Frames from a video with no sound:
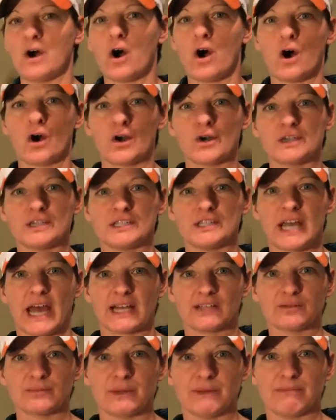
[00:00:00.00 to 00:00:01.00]
hard
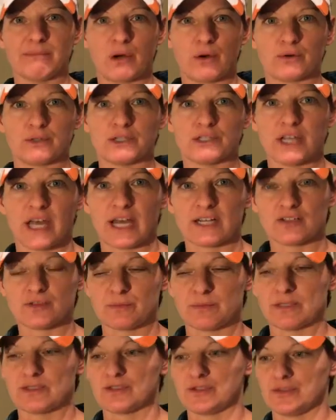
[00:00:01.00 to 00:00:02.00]
attachment, bone
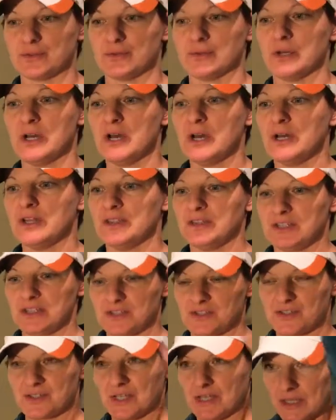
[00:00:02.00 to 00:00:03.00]
attachment to
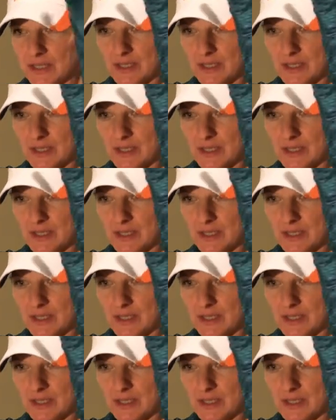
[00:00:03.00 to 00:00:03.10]
this